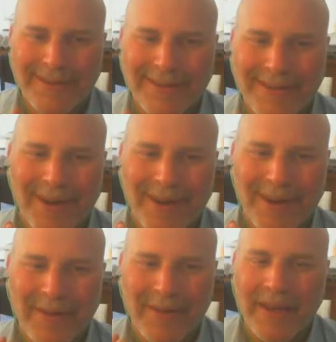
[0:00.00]
There I am,
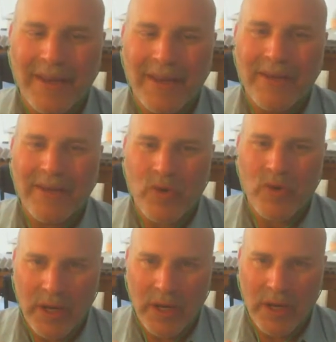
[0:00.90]
eating,
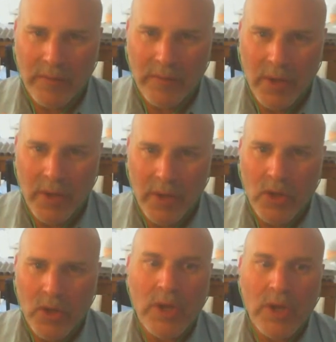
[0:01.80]
drinking.
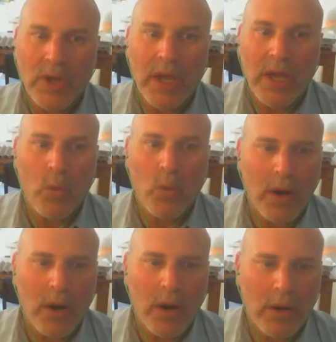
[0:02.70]
You can't
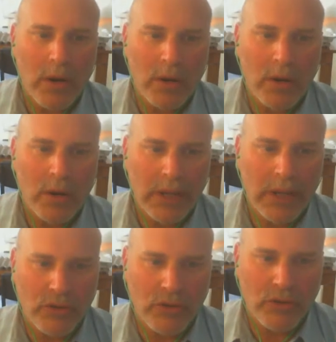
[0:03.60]
wear leather
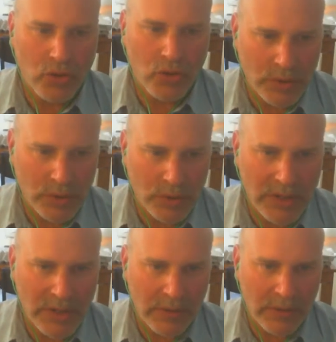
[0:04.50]
shoes
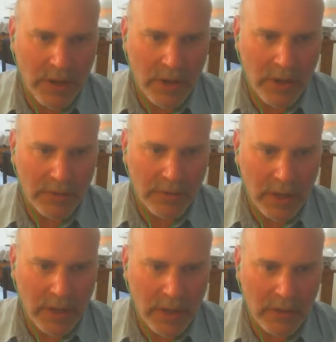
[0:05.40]
that entire
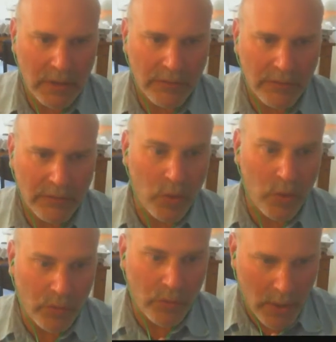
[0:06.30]
day for
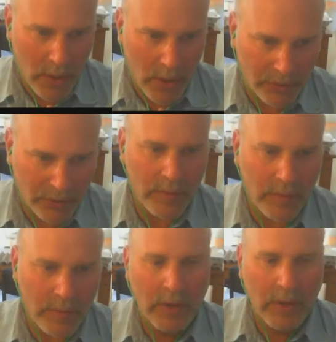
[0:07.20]
24 hours from,
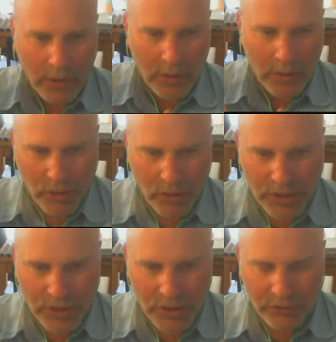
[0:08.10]
you know, the Jewish
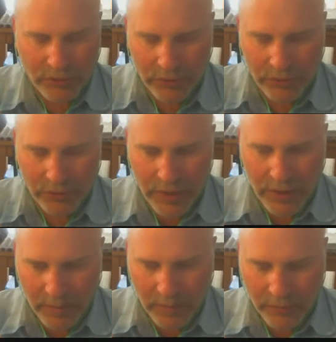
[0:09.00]
day starts the
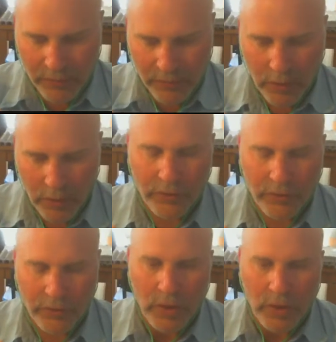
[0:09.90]
night before. So for
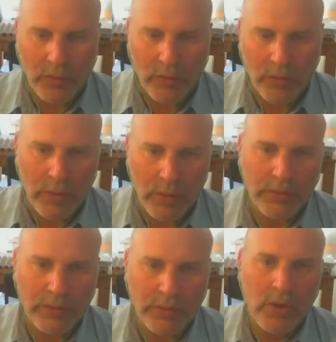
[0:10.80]
24 hours,
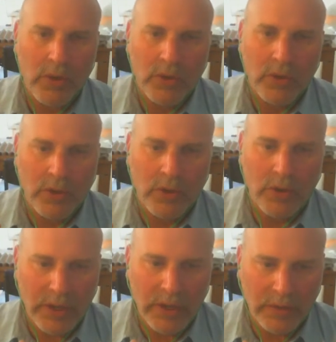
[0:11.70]
you don't
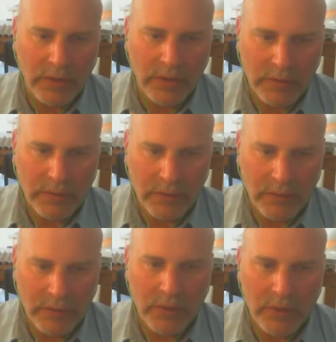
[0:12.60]
eat.
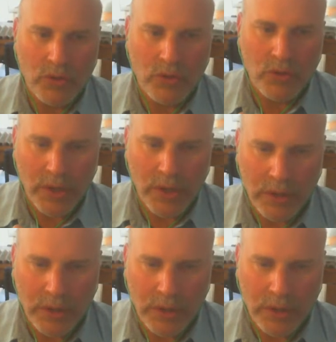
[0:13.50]
You don't drink.